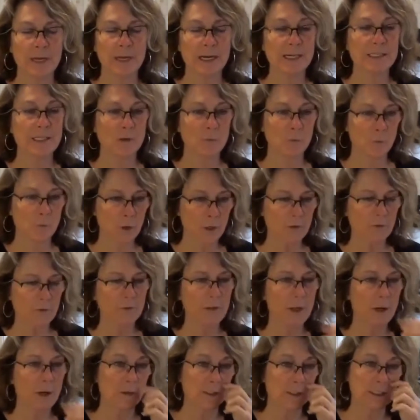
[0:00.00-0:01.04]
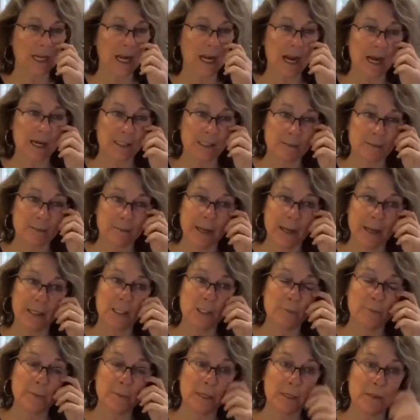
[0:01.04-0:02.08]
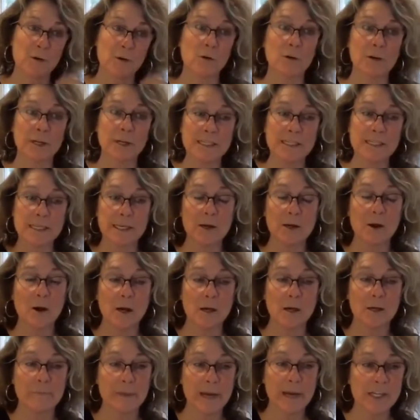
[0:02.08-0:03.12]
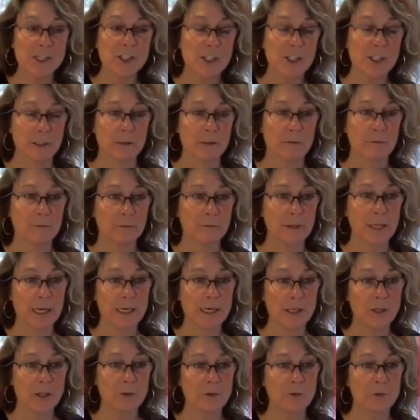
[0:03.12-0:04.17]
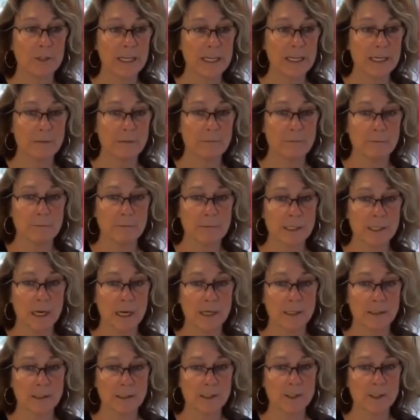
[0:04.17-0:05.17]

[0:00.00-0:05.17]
Is it workflow and task management, or is it automation that you need done?